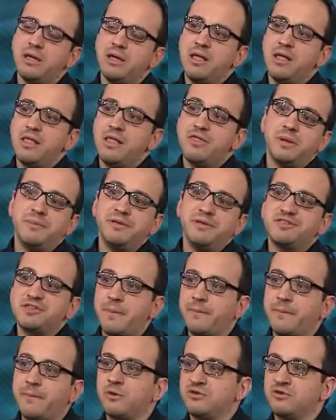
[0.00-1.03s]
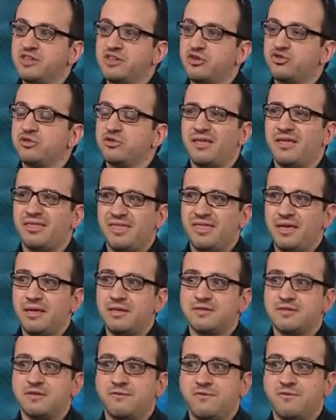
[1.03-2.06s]
There may be some concessions. I think it's
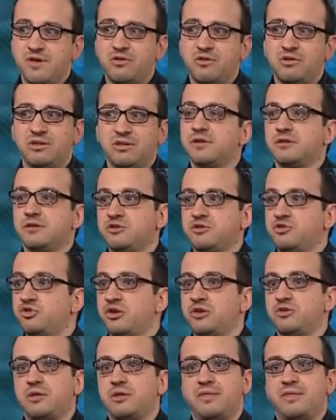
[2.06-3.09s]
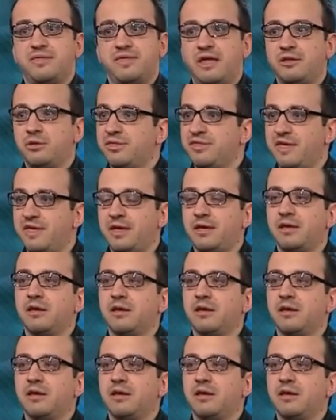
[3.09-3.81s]
a very difficult situation. I, I don't think